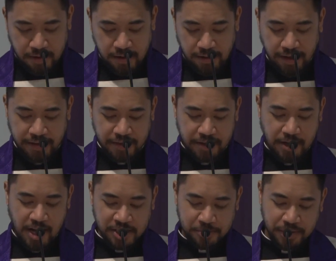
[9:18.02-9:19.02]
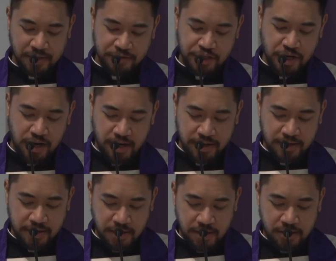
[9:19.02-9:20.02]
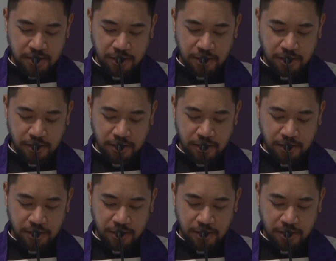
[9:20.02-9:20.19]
like the Gospel of John,